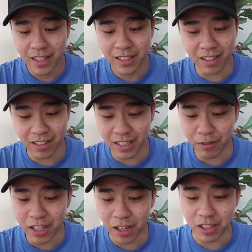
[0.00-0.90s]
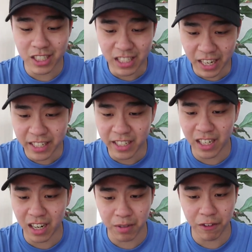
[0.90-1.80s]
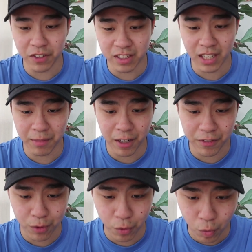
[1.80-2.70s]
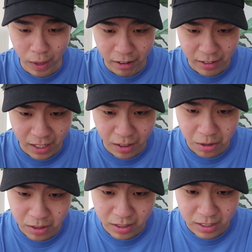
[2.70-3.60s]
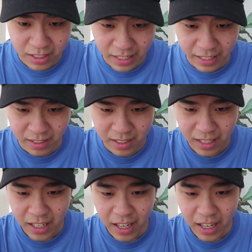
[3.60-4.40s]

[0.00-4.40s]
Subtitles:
So here we go. Shiny Kadabra, first time ever. Wow, that looks nice.